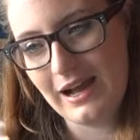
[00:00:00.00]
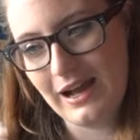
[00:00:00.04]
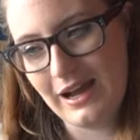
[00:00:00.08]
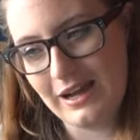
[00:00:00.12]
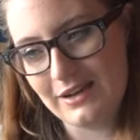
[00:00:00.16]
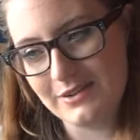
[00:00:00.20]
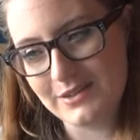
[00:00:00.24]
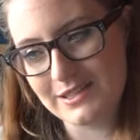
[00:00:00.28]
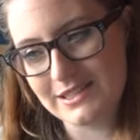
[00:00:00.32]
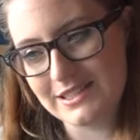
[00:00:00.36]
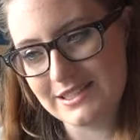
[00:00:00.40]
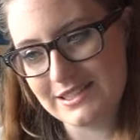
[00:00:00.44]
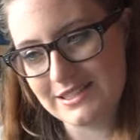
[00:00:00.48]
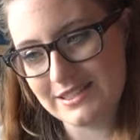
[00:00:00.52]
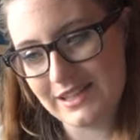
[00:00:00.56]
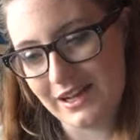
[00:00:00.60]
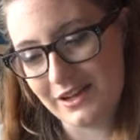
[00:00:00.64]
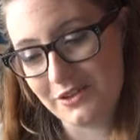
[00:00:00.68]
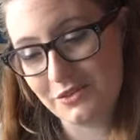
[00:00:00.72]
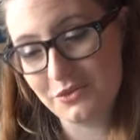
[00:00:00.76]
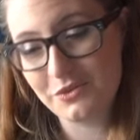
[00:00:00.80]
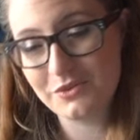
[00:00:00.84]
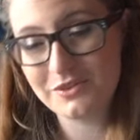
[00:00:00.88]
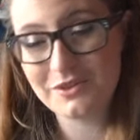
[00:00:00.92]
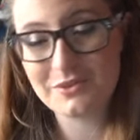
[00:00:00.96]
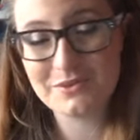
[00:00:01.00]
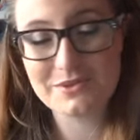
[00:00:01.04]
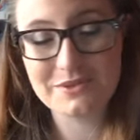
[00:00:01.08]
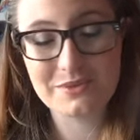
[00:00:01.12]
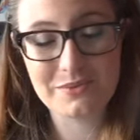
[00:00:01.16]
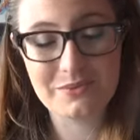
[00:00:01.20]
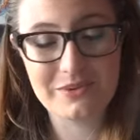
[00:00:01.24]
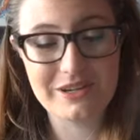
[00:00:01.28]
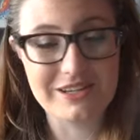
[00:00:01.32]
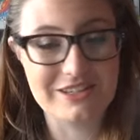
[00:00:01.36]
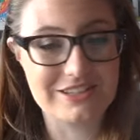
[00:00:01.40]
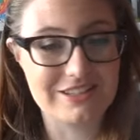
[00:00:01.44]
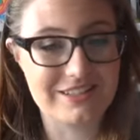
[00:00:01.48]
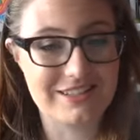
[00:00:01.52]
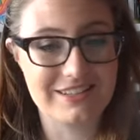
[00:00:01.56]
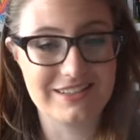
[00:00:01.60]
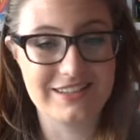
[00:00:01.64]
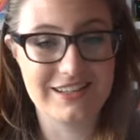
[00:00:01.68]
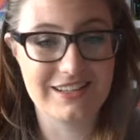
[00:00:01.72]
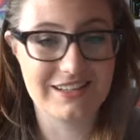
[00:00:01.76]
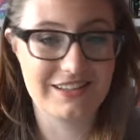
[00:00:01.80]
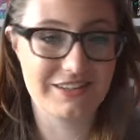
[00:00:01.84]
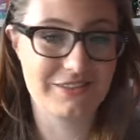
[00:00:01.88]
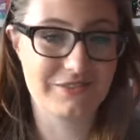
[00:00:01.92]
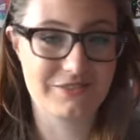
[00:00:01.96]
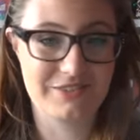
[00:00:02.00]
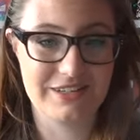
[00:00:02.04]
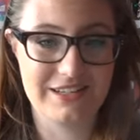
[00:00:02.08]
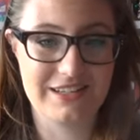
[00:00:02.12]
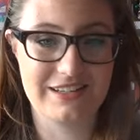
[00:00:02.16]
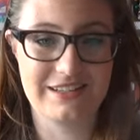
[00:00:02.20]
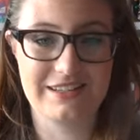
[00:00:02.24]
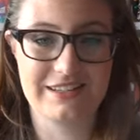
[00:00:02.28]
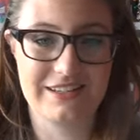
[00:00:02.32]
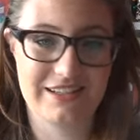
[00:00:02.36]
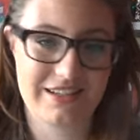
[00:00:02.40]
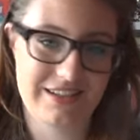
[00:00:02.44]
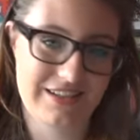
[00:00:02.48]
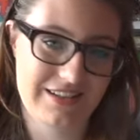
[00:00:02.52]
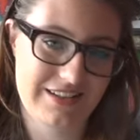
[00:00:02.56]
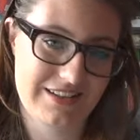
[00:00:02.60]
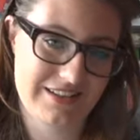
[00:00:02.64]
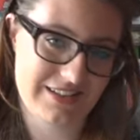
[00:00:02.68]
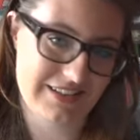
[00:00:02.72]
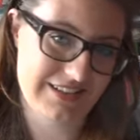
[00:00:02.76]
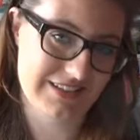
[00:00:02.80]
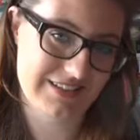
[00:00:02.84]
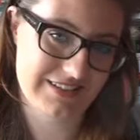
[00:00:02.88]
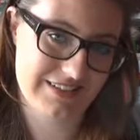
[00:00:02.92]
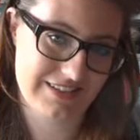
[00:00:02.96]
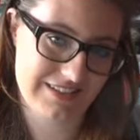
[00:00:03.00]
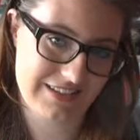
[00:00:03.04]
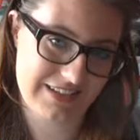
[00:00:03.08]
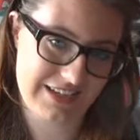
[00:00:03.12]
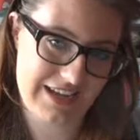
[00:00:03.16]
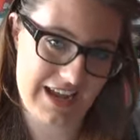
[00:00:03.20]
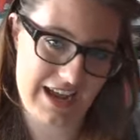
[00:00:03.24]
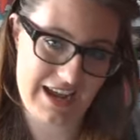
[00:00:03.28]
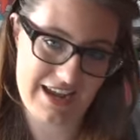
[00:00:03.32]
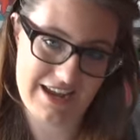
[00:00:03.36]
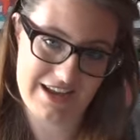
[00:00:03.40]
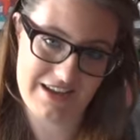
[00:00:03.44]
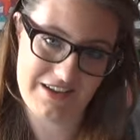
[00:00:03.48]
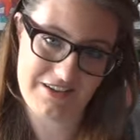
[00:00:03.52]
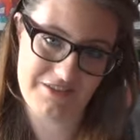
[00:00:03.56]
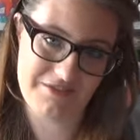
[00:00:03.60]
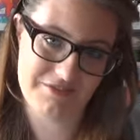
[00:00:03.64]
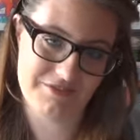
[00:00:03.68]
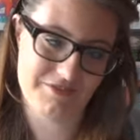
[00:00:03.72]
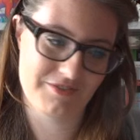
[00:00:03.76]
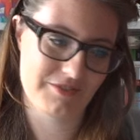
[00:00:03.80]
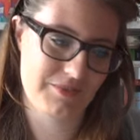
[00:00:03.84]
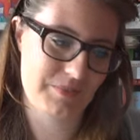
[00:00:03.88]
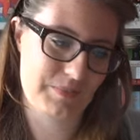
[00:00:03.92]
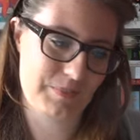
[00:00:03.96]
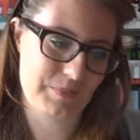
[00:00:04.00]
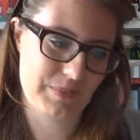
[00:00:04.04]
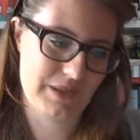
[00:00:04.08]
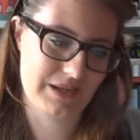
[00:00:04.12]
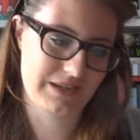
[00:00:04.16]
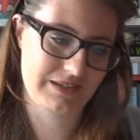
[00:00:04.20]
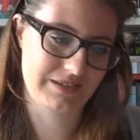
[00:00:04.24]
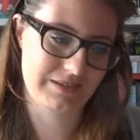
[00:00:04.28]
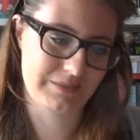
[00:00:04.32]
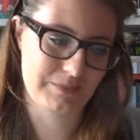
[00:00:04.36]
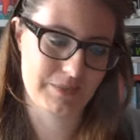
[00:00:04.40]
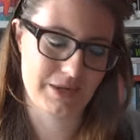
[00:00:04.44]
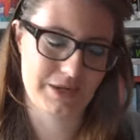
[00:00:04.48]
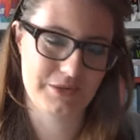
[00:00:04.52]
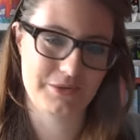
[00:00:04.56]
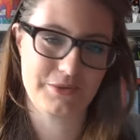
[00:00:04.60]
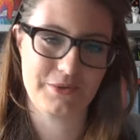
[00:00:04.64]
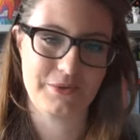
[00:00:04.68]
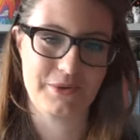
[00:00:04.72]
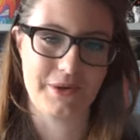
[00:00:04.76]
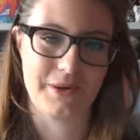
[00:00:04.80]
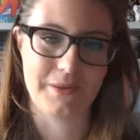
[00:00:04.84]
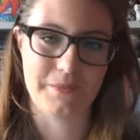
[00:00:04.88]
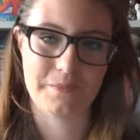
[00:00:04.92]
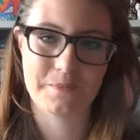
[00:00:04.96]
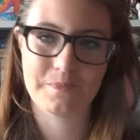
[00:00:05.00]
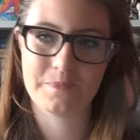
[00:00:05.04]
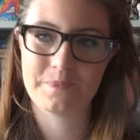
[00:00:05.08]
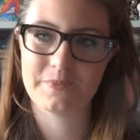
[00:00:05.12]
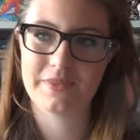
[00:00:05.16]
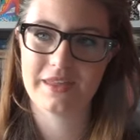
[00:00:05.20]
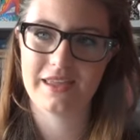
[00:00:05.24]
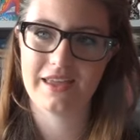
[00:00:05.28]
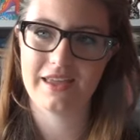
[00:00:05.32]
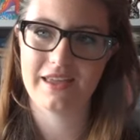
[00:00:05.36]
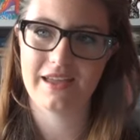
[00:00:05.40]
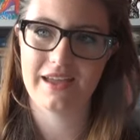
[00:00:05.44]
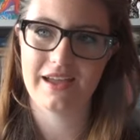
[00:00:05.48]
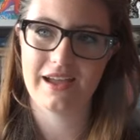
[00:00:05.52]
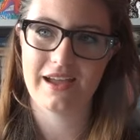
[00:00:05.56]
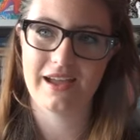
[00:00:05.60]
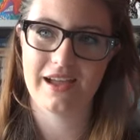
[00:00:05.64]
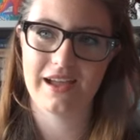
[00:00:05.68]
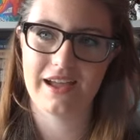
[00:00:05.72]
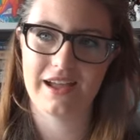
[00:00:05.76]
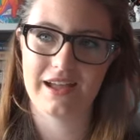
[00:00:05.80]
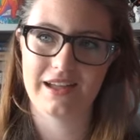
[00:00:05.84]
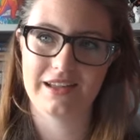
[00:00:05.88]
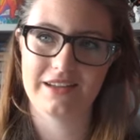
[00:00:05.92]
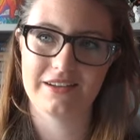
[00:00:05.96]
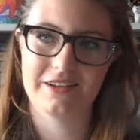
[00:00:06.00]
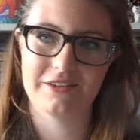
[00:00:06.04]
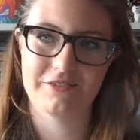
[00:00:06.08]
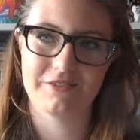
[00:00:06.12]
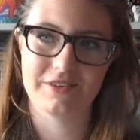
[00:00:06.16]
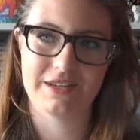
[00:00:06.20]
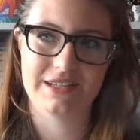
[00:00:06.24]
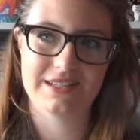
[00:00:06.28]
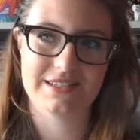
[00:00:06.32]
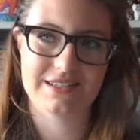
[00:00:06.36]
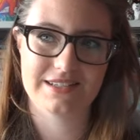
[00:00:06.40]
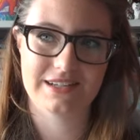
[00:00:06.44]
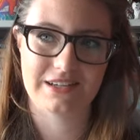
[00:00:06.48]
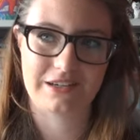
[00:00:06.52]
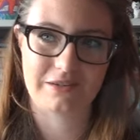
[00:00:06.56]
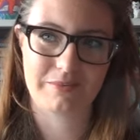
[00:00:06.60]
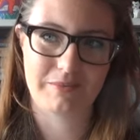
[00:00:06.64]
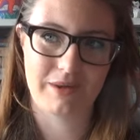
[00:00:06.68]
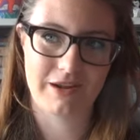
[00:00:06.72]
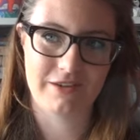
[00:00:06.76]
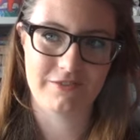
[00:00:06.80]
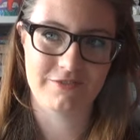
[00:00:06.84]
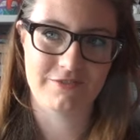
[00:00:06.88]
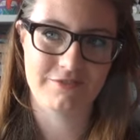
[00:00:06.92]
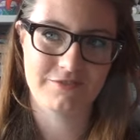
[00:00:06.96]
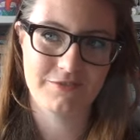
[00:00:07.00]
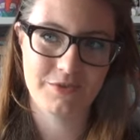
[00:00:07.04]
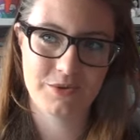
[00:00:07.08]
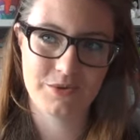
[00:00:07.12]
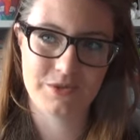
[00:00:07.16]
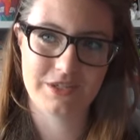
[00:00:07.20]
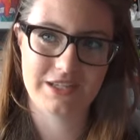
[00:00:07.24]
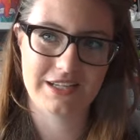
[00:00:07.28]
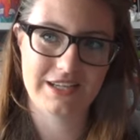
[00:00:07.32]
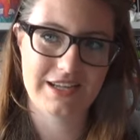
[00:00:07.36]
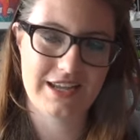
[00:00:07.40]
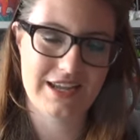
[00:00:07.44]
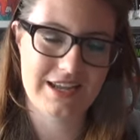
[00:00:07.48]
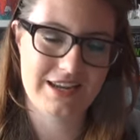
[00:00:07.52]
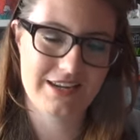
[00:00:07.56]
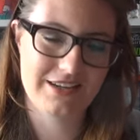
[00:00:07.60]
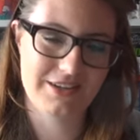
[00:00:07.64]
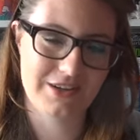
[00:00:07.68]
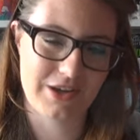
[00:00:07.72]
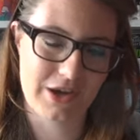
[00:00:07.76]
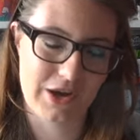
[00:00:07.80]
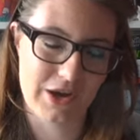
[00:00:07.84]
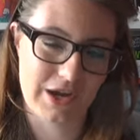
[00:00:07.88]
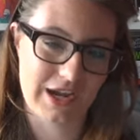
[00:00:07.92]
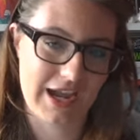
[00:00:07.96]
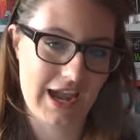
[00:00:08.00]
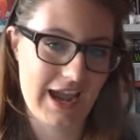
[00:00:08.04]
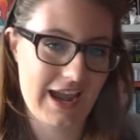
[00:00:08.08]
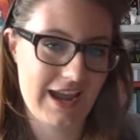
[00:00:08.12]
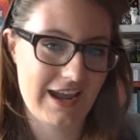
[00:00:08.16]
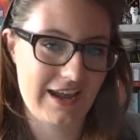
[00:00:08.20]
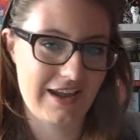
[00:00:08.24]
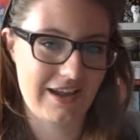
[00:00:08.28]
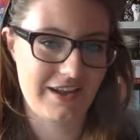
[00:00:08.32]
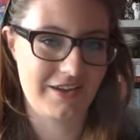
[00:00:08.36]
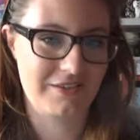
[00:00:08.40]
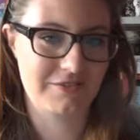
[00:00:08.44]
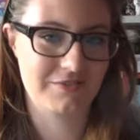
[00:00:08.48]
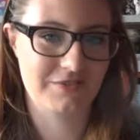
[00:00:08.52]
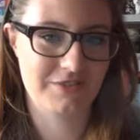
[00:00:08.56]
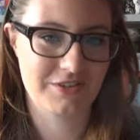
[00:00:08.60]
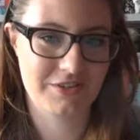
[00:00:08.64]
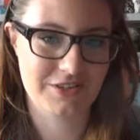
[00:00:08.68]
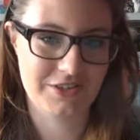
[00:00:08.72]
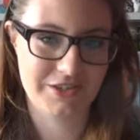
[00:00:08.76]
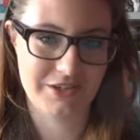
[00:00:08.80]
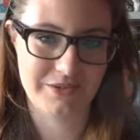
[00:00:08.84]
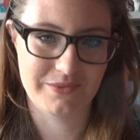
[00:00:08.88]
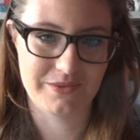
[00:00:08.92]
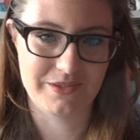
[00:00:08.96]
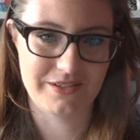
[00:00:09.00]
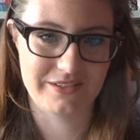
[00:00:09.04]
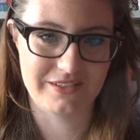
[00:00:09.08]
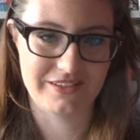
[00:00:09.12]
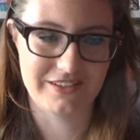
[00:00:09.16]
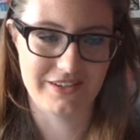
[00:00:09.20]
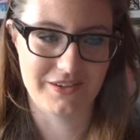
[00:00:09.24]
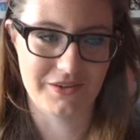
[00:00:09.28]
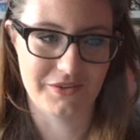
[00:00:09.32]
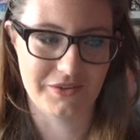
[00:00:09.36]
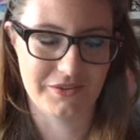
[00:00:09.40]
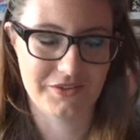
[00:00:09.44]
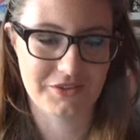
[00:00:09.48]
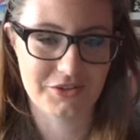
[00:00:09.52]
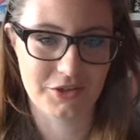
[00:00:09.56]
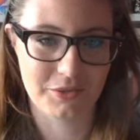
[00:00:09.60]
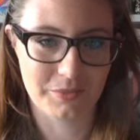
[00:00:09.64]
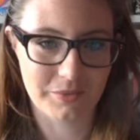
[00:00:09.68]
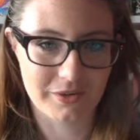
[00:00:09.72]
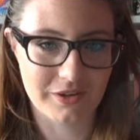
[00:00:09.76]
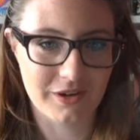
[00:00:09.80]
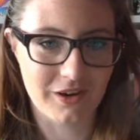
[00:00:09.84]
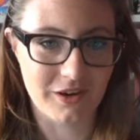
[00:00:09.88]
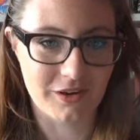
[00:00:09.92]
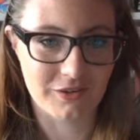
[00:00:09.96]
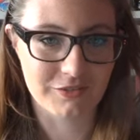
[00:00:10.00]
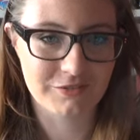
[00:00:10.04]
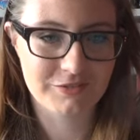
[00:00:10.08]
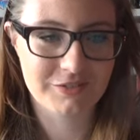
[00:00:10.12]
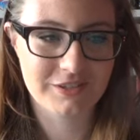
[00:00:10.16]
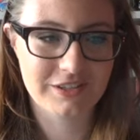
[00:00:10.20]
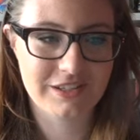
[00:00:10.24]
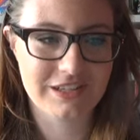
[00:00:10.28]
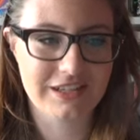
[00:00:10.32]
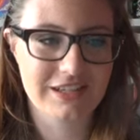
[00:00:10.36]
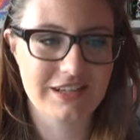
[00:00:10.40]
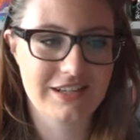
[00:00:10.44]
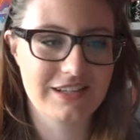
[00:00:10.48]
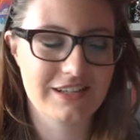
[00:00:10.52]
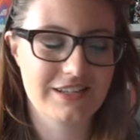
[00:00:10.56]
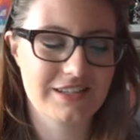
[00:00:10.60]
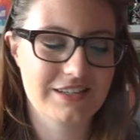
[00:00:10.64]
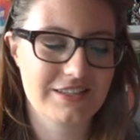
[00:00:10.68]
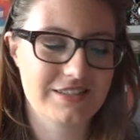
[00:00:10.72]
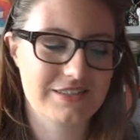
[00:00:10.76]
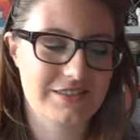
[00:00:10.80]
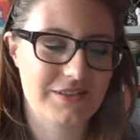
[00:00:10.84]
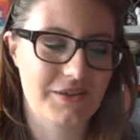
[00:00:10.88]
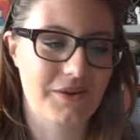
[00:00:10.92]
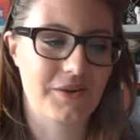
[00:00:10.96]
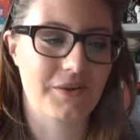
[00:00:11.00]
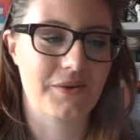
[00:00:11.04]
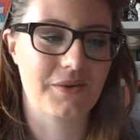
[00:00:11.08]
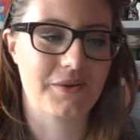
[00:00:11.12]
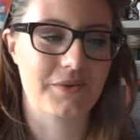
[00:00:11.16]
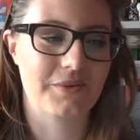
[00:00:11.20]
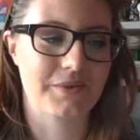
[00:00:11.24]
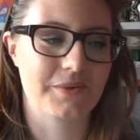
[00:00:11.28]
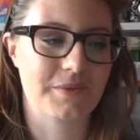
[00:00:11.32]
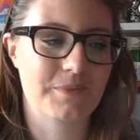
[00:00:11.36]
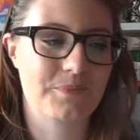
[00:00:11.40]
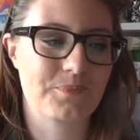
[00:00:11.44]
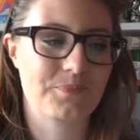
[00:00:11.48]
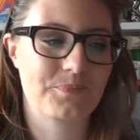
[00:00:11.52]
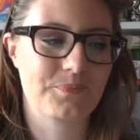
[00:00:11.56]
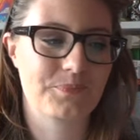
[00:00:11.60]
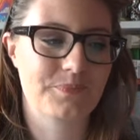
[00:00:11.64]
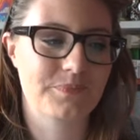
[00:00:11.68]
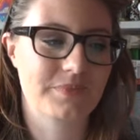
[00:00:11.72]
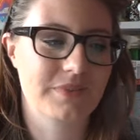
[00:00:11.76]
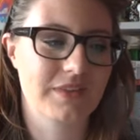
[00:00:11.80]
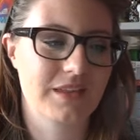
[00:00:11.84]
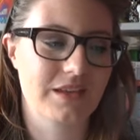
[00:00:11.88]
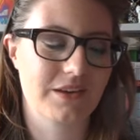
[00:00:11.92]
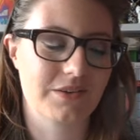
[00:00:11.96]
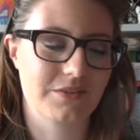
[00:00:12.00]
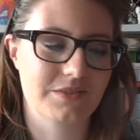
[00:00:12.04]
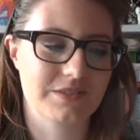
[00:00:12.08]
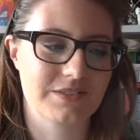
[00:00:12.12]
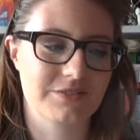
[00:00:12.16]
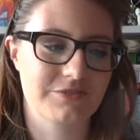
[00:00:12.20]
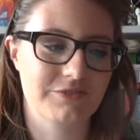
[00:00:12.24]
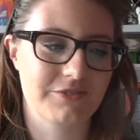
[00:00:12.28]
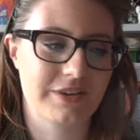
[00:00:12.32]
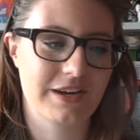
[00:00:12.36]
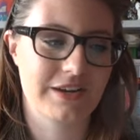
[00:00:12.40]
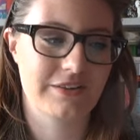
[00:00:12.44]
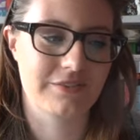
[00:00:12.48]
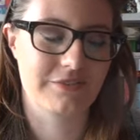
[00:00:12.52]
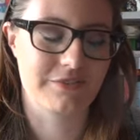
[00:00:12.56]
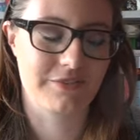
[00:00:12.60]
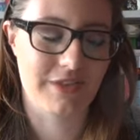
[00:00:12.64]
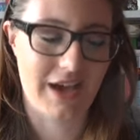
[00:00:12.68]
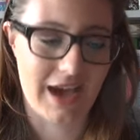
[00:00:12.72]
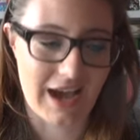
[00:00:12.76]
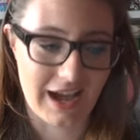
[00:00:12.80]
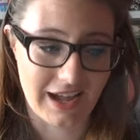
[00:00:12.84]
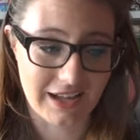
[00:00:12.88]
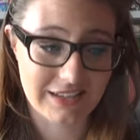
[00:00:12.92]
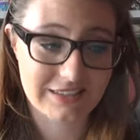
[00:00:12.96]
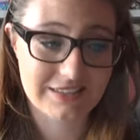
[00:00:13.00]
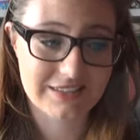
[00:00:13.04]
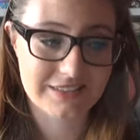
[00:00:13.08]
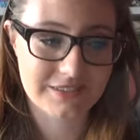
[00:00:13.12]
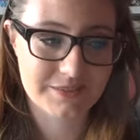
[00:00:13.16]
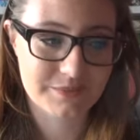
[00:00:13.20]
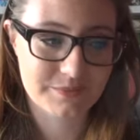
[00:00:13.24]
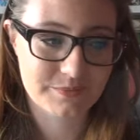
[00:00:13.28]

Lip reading: I thought there was a witch that lived in this cave under my doona, and if I stuck my foot into her cave, she would, you know, chop it off. So I was afraid of that.